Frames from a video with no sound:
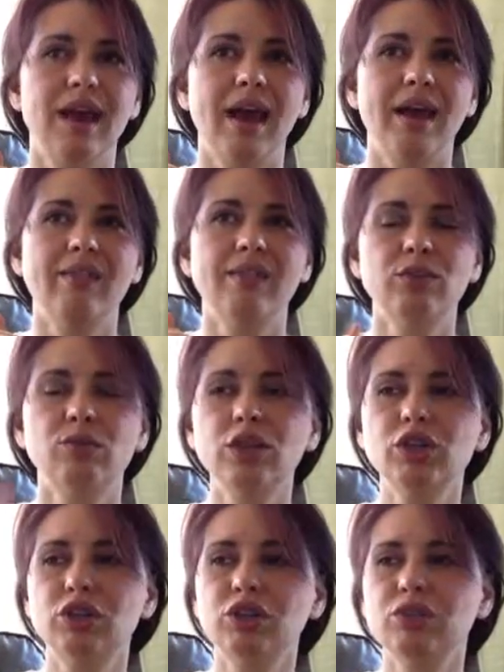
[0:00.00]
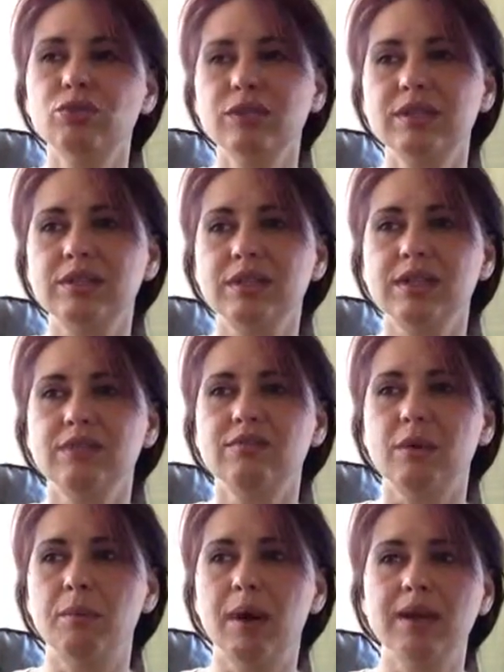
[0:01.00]
and in return you
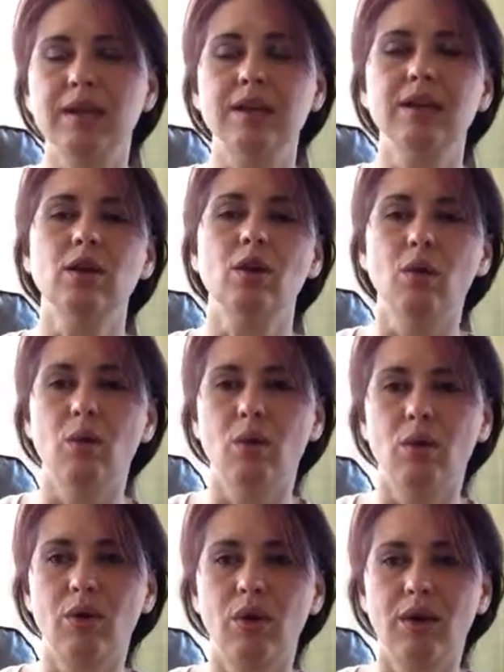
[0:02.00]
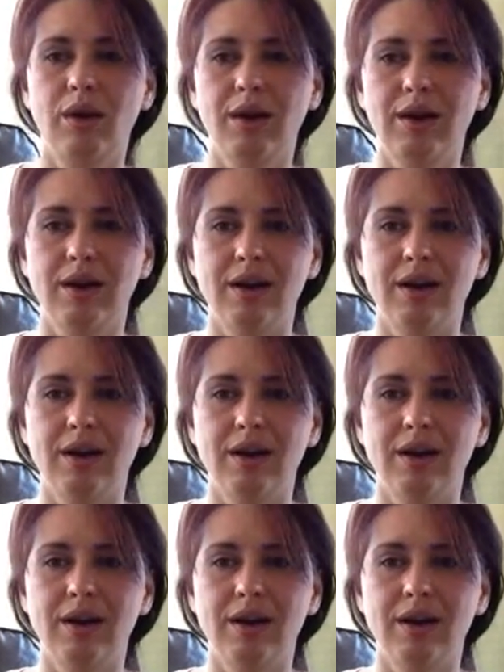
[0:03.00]
receive money or